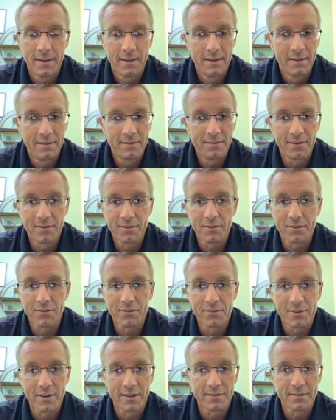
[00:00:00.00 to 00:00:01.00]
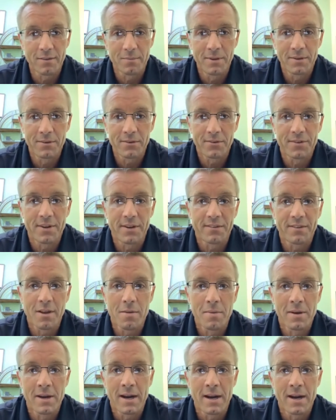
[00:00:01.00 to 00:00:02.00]
physical stress and mental stress
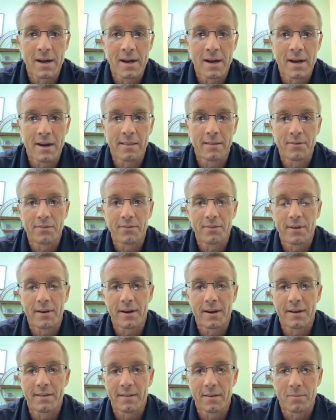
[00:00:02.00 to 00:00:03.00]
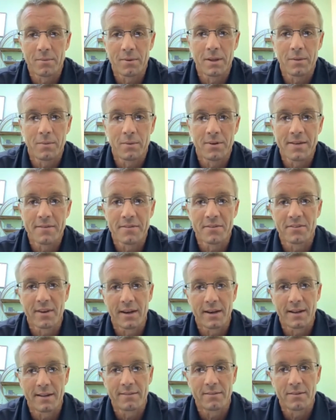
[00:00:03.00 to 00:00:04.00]
coming out of those areas that really were
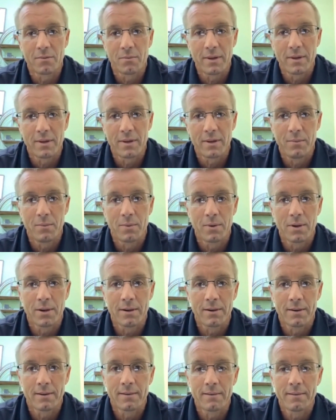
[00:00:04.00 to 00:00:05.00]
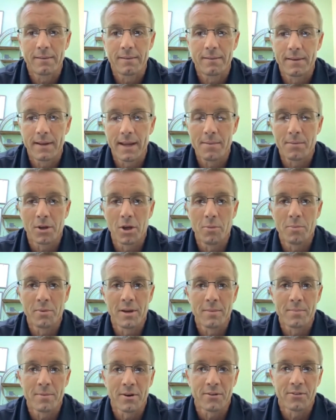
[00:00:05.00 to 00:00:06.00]
devastated. So we were able to open up
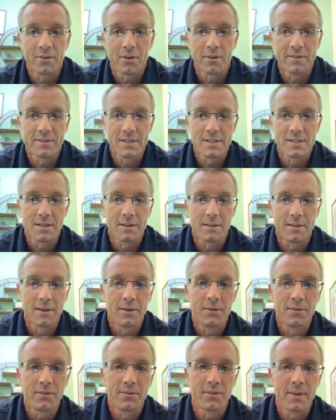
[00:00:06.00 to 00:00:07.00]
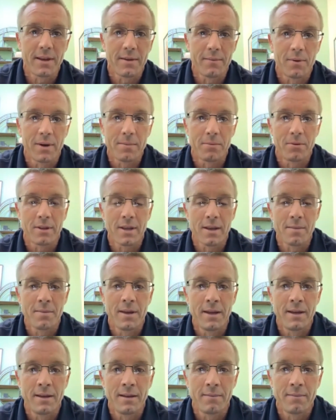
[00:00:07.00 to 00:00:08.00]
our services to those that were able to come
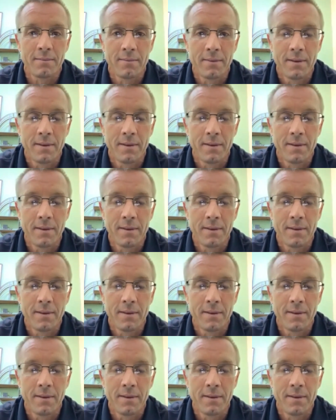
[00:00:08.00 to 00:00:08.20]
in, and